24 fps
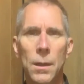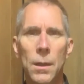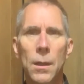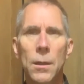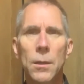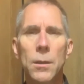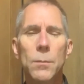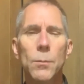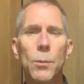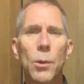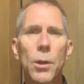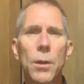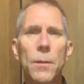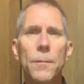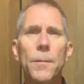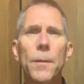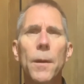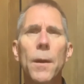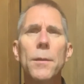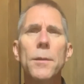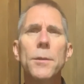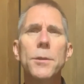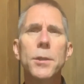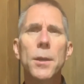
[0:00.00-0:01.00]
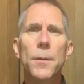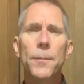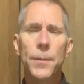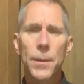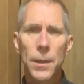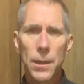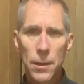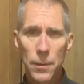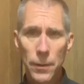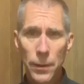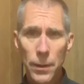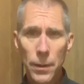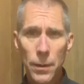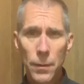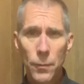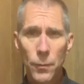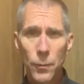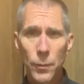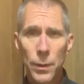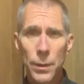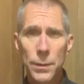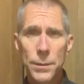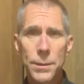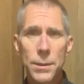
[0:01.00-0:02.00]
Good morning, Father Jeff Henry
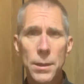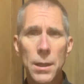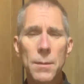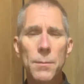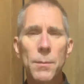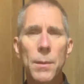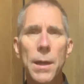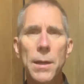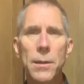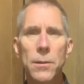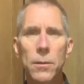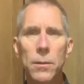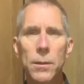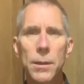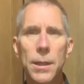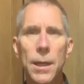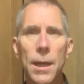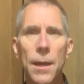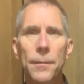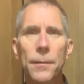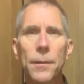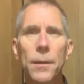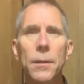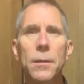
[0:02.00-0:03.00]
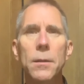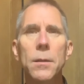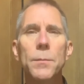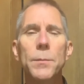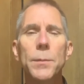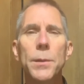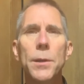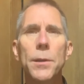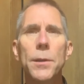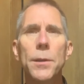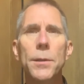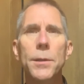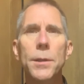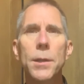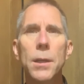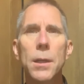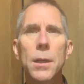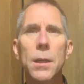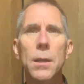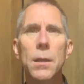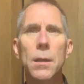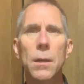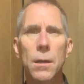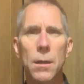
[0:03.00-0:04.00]
with St. Michael Catholic
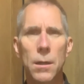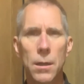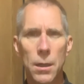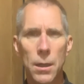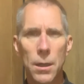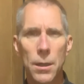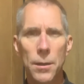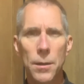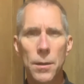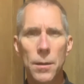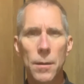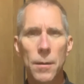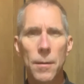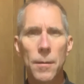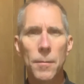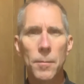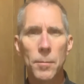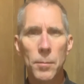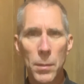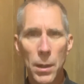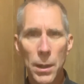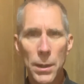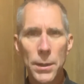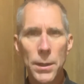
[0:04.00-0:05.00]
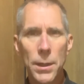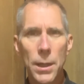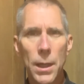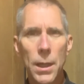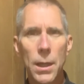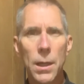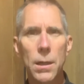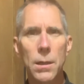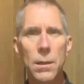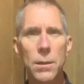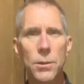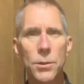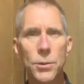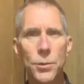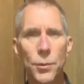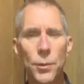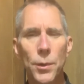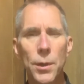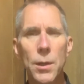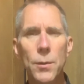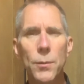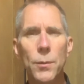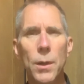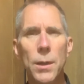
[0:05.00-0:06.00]
Community on Monday,
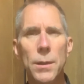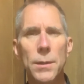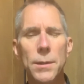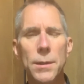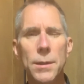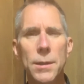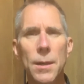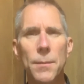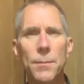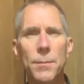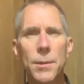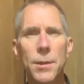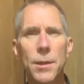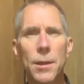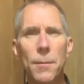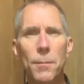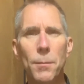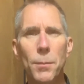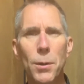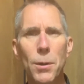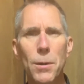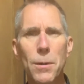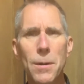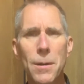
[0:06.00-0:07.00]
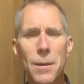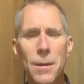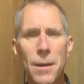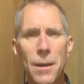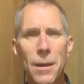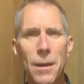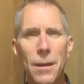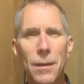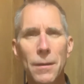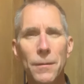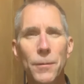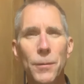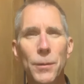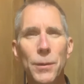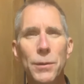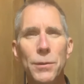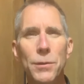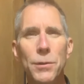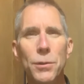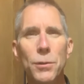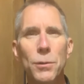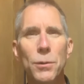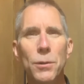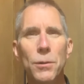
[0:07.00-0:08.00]
21 September, uh, with
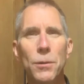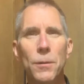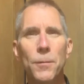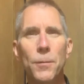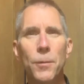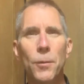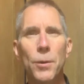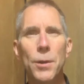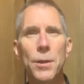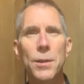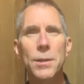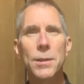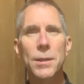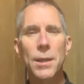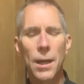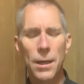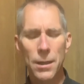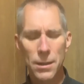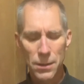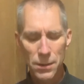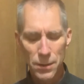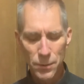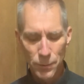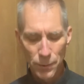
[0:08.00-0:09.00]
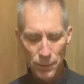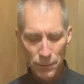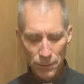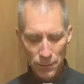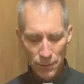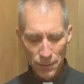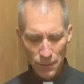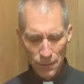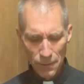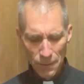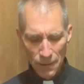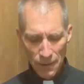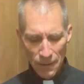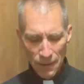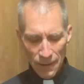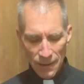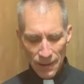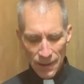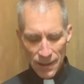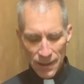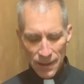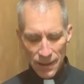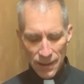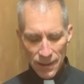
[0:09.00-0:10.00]
240 seconds with you.
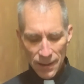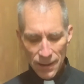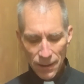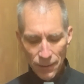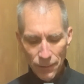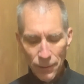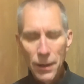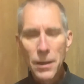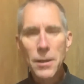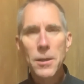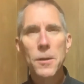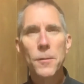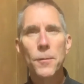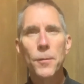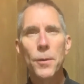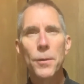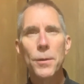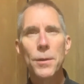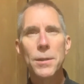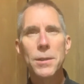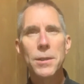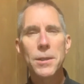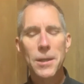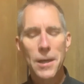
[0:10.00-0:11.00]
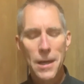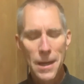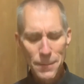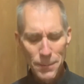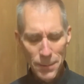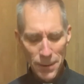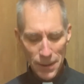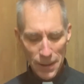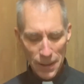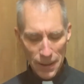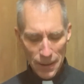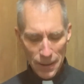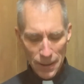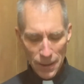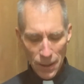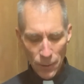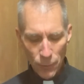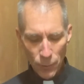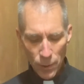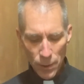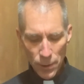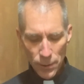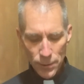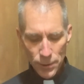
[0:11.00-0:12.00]
And thank you for this time today. And I
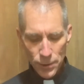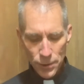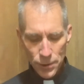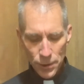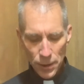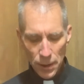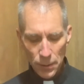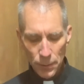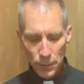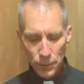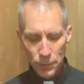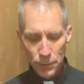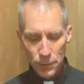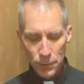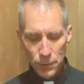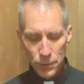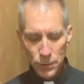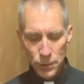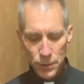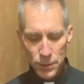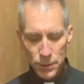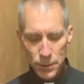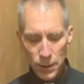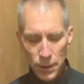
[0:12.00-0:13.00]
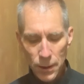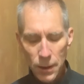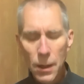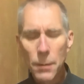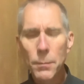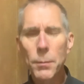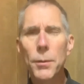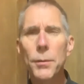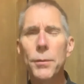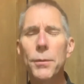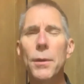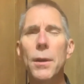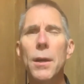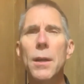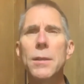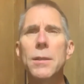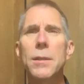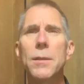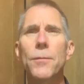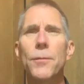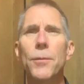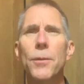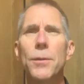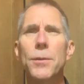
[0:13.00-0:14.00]
wanted to share with you just a couple
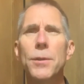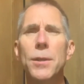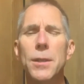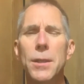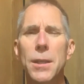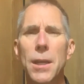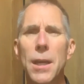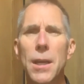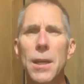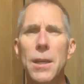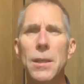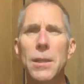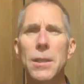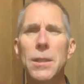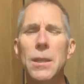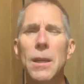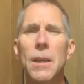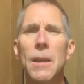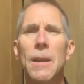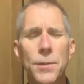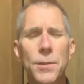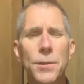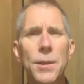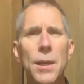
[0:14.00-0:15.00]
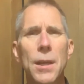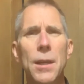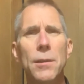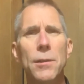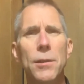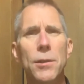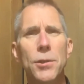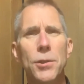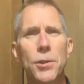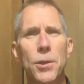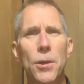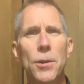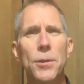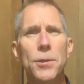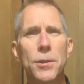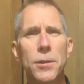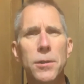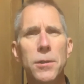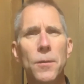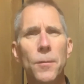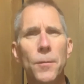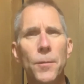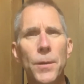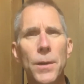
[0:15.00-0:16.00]
thoughts for today's day in the church.
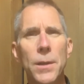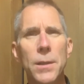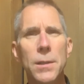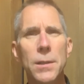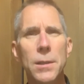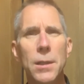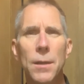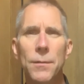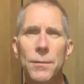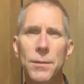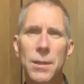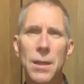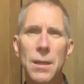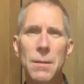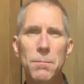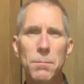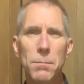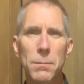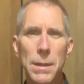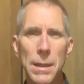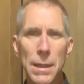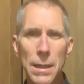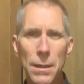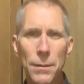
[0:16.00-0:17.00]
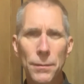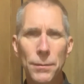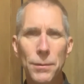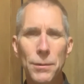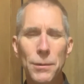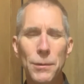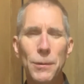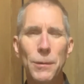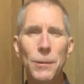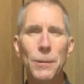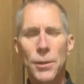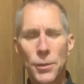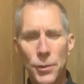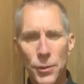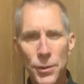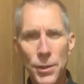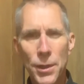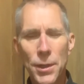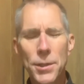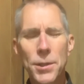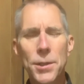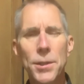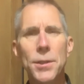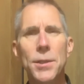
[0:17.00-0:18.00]
It's the feast day of St. Matthew.
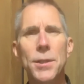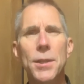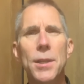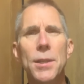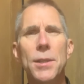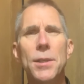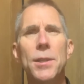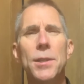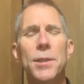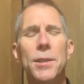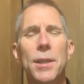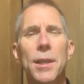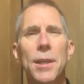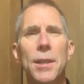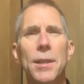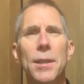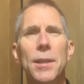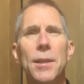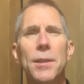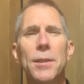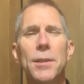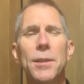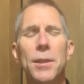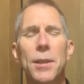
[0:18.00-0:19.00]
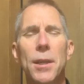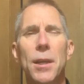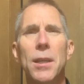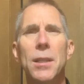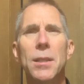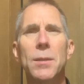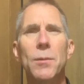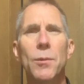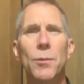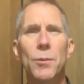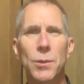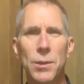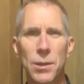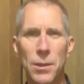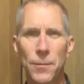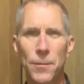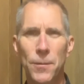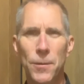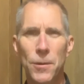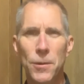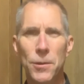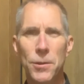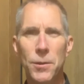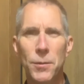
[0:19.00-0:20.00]
Tradition teaches that his gospel was the
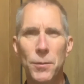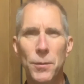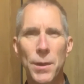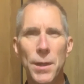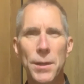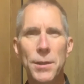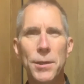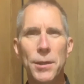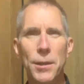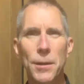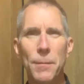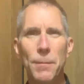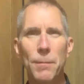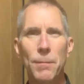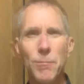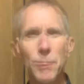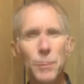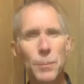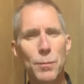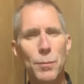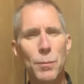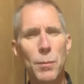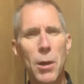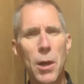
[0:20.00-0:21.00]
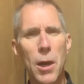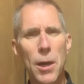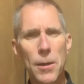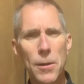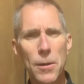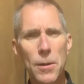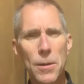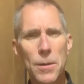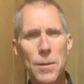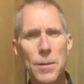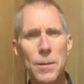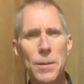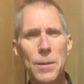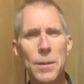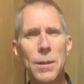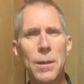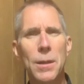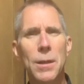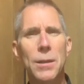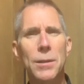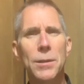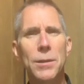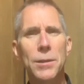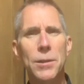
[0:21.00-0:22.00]
first written. Modern
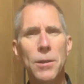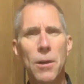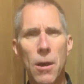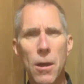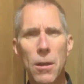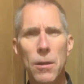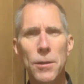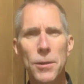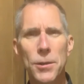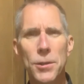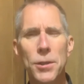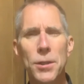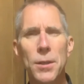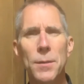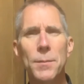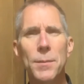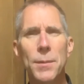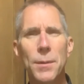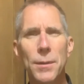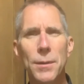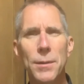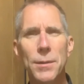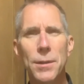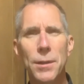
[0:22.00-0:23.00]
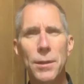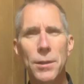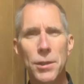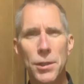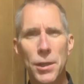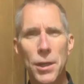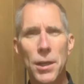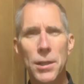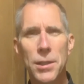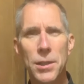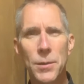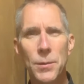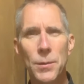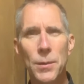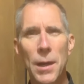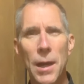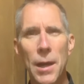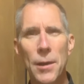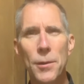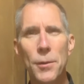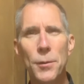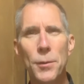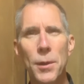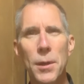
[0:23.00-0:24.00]
scholarship suggests
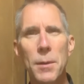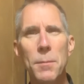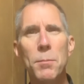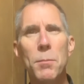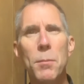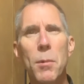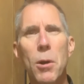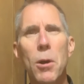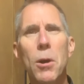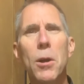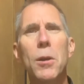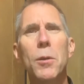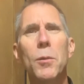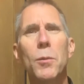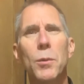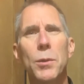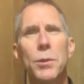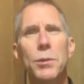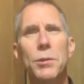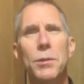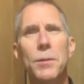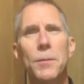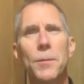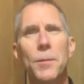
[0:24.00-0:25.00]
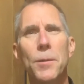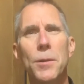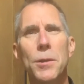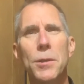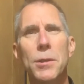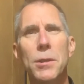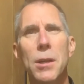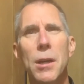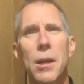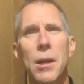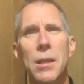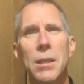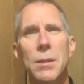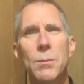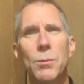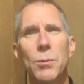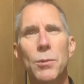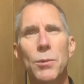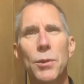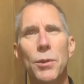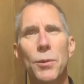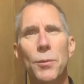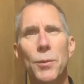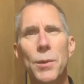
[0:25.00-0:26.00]
rather that Mark was the first
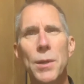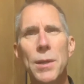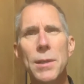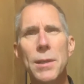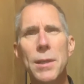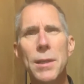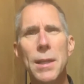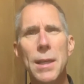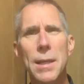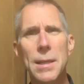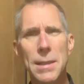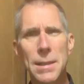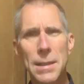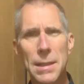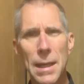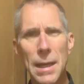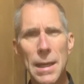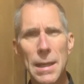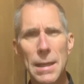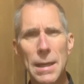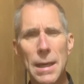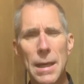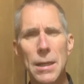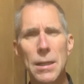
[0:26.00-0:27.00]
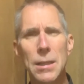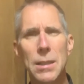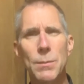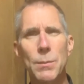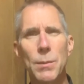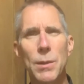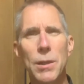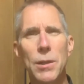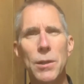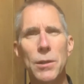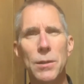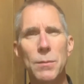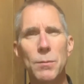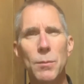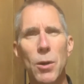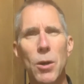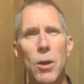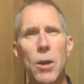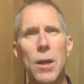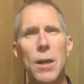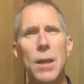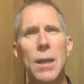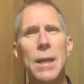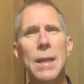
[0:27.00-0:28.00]
gospel. And the reason they say that is because
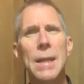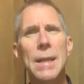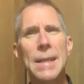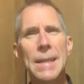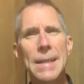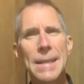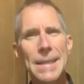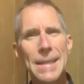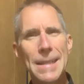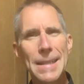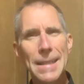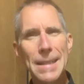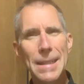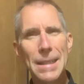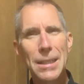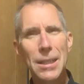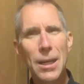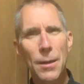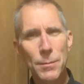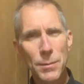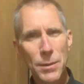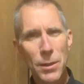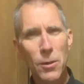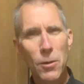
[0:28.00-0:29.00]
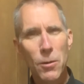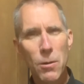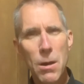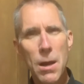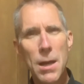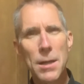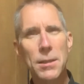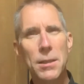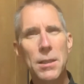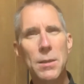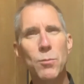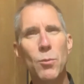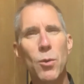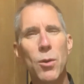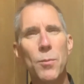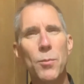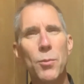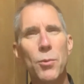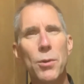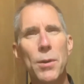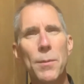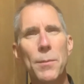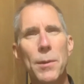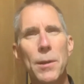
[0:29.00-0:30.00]
Mark comes across as more
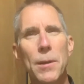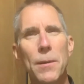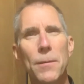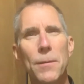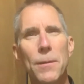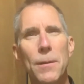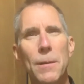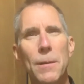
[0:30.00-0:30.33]
primitive.